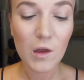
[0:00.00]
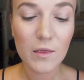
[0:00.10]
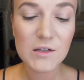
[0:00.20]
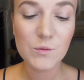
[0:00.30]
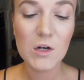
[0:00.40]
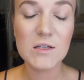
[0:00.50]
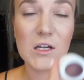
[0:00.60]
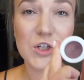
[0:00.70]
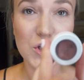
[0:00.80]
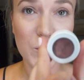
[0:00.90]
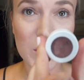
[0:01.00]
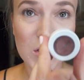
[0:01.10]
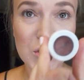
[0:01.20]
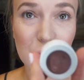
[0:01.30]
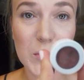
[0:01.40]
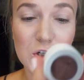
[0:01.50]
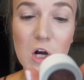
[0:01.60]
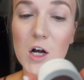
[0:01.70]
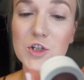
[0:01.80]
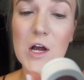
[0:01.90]
This one is a Super
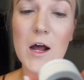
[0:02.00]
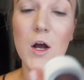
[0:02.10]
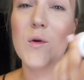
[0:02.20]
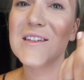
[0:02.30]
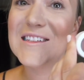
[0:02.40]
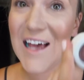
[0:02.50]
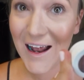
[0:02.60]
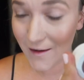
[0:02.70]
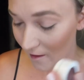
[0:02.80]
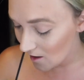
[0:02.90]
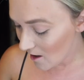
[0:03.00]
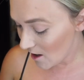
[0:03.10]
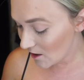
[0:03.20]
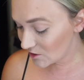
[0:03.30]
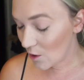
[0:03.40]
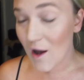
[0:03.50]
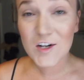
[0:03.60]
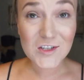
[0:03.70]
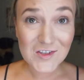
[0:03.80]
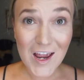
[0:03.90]
Shock Shadow Satin. So I
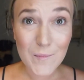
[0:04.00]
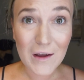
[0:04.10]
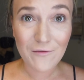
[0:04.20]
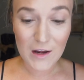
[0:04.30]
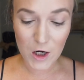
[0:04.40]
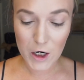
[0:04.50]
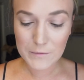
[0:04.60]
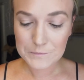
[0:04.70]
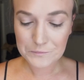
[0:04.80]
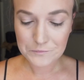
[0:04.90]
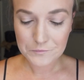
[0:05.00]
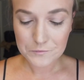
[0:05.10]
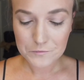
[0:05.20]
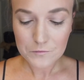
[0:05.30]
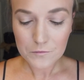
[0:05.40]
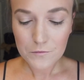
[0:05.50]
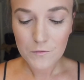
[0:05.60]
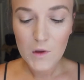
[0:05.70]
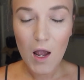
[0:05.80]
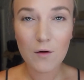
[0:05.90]
just take my finger,
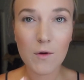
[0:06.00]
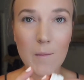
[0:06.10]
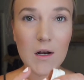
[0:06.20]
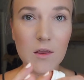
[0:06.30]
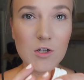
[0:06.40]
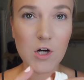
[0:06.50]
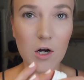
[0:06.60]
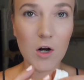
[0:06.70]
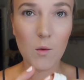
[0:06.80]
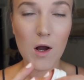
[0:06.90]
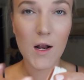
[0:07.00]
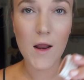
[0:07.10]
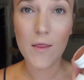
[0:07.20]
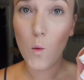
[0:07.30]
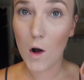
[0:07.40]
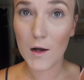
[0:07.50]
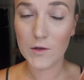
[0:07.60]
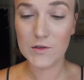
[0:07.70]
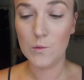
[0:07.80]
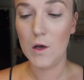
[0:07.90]
I rub it in the darker one, the
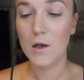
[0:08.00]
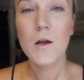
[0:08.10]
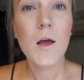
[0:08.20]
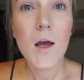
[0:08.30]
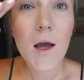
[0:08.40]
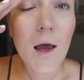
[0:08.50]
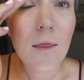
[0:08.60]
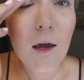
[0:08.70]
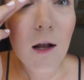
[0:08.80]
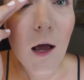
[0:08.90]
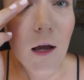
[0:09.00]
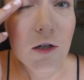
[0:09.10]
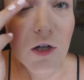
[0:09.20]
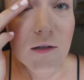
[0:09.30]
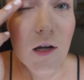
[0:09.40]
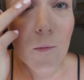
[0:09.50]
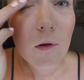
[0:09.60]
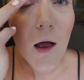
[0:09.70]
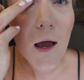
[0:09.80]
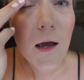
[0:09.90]
Waddles one, and then I just
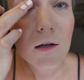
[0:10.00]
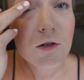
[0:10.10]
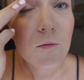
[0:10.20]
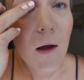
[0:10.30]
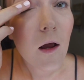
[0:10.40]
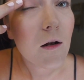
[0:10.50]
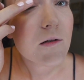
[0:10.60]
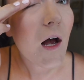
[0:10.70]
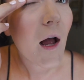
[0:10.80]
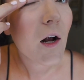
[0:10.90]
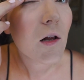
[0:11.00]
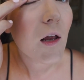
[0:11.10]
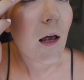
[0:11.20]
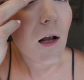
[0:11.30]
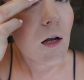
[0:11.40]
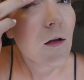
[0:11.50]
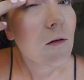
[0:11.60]
apply it to my entire lid,